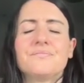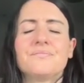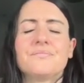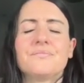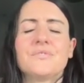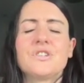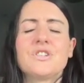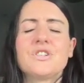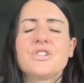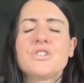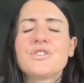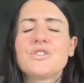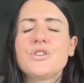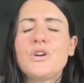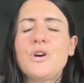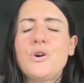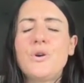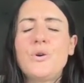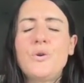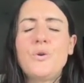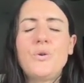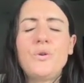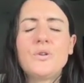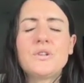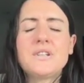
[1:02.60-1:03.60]
just
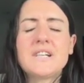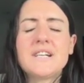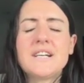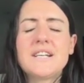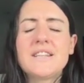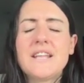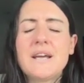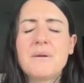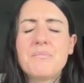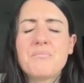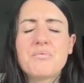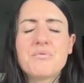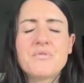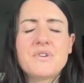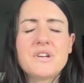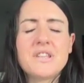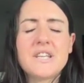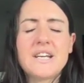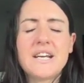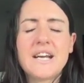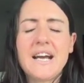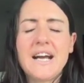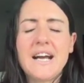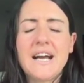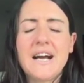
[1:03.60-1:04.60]
holding and then
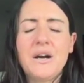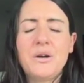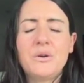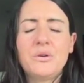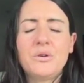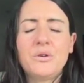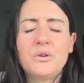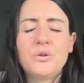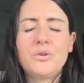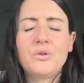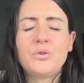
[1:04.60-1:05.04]
breathing out.